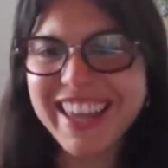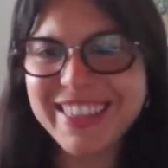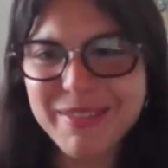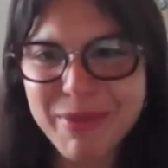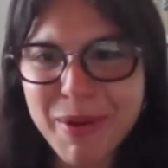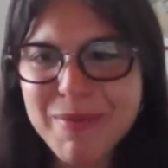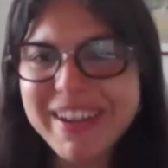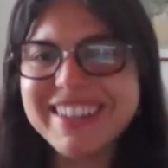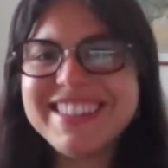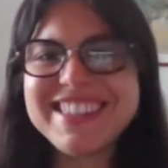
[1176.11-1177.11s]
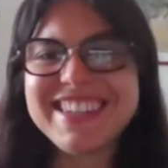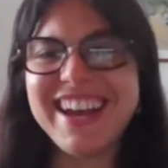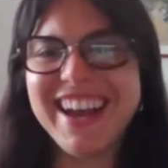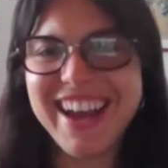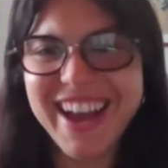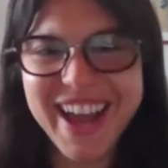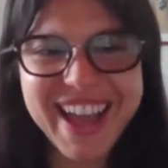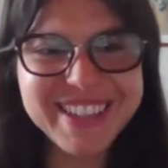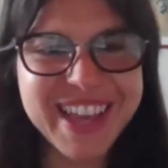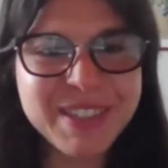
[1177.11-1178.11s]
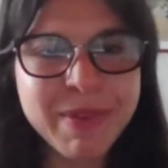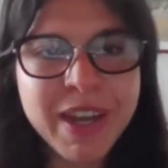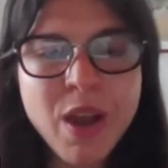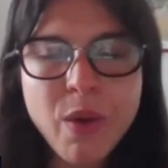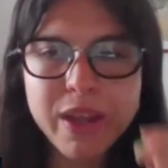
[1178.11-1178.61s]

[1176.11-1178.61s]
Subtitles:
Like the Romans, as we know.